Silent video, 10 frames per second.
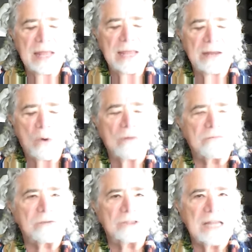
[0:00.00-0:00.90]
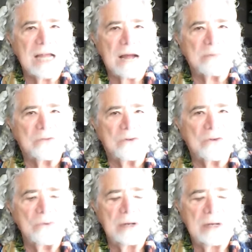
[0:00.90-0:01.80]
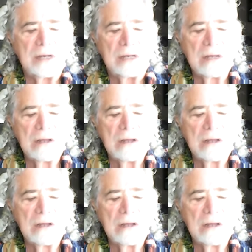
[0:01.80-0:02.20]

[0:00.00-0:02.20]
it offers the opportunity